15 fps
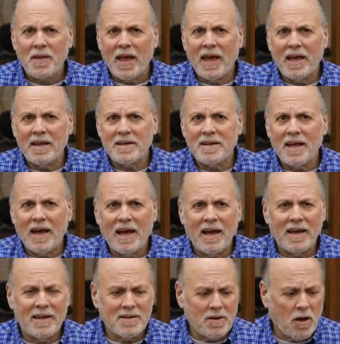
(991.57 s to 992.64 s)
and
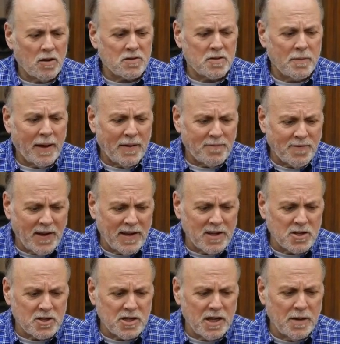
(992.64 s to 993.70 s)
uh, it talks about
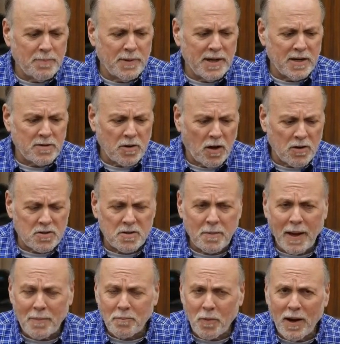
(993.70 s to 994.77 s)
fellowship and it talks
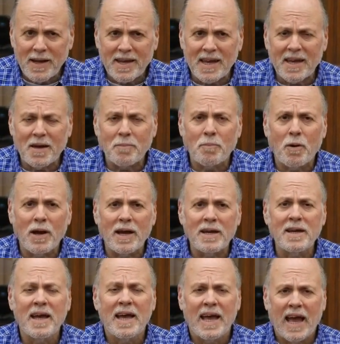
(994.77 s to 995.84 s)
about breaking of
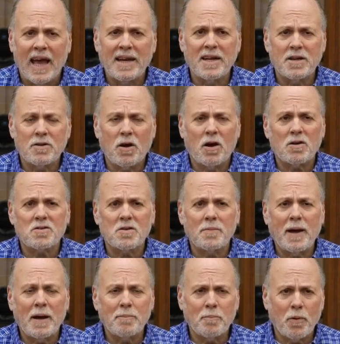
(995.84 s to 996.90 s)
bread and it talks
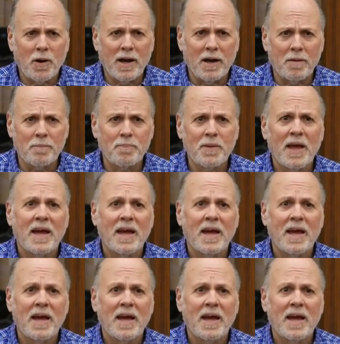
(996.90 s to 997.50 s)
about prayer.